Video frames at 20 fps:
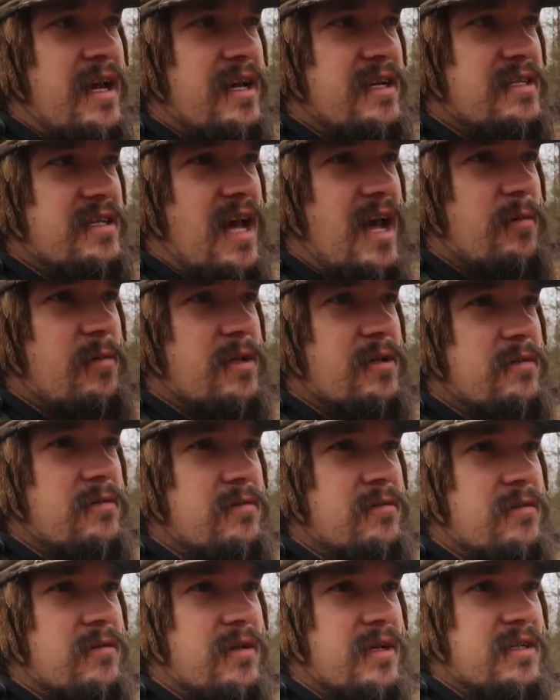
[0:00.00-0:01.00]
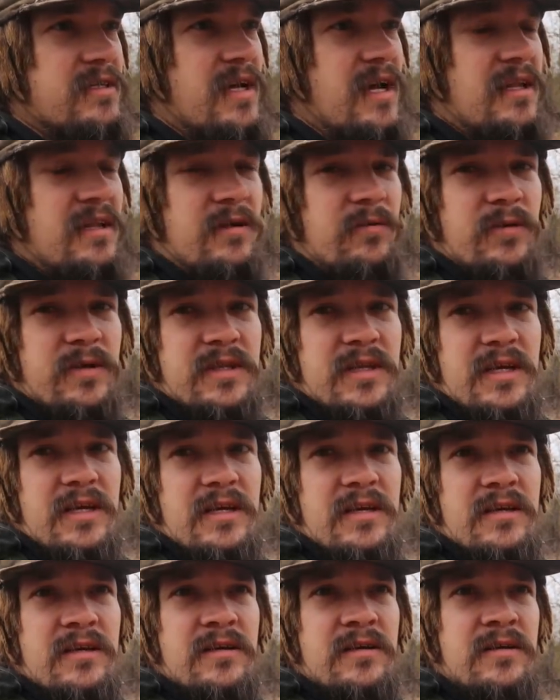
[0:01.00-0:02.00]
examine exactly what
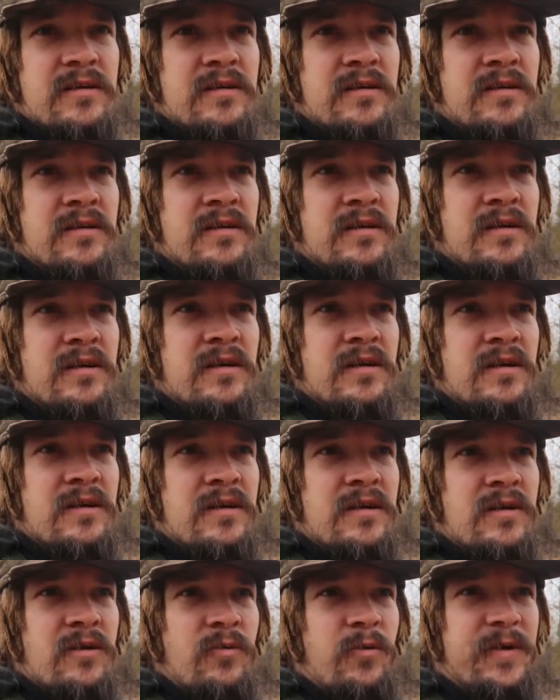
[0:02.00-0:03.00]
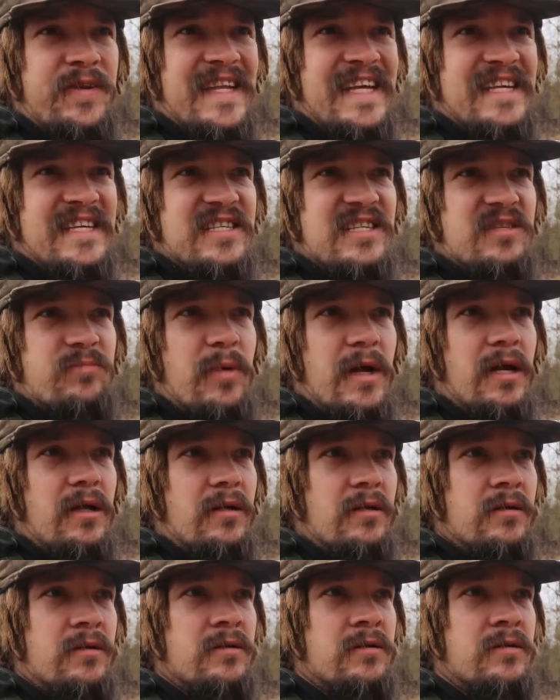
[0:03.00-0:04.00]
they what they
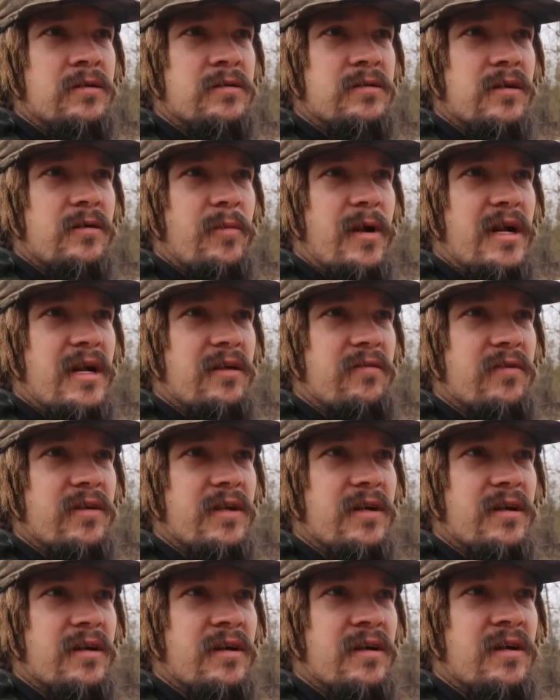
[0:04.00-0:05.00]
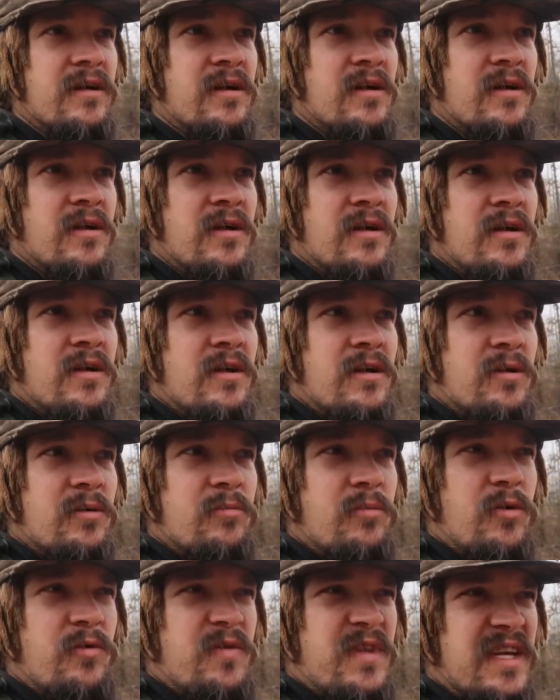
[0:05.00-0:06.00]
dispel. So I might even uh,
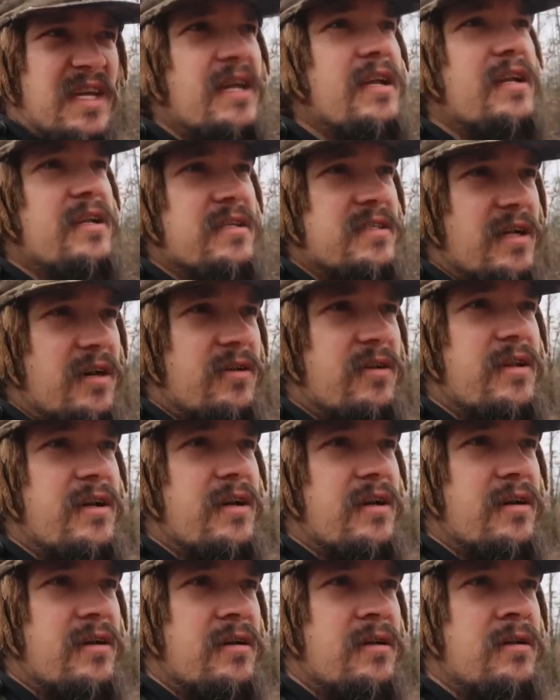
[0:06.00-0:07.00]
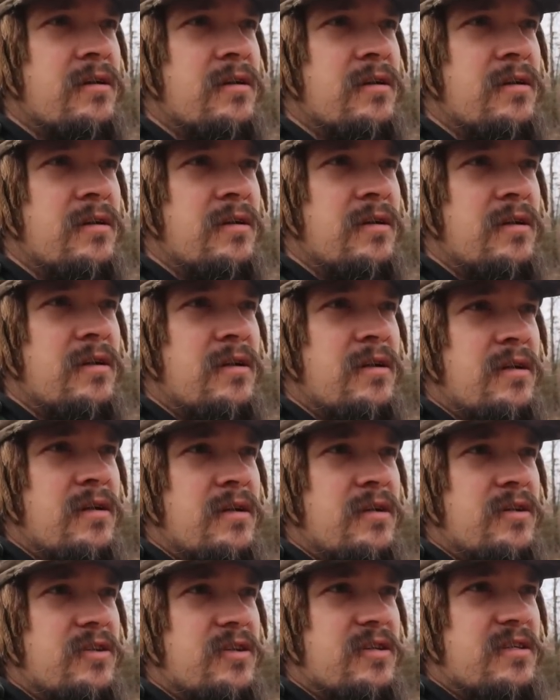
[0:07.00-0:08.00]
move the guineas out of there
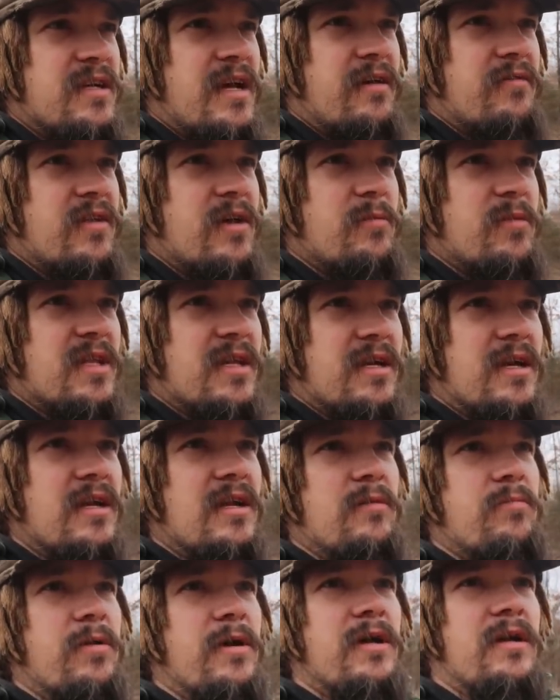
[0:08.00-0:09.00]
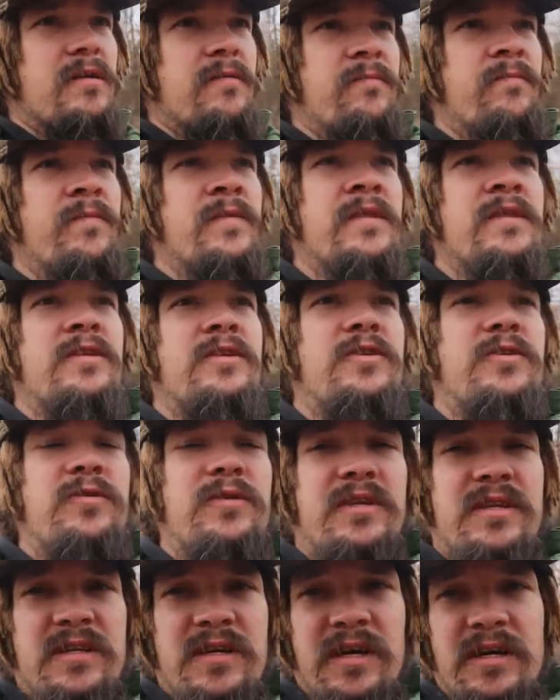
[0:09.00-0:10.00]
just have them in the guinea pen, do
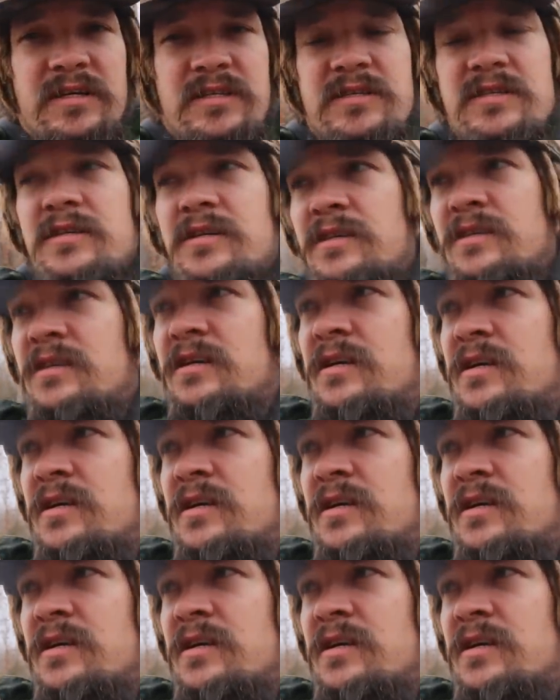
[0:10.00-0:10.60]
the test,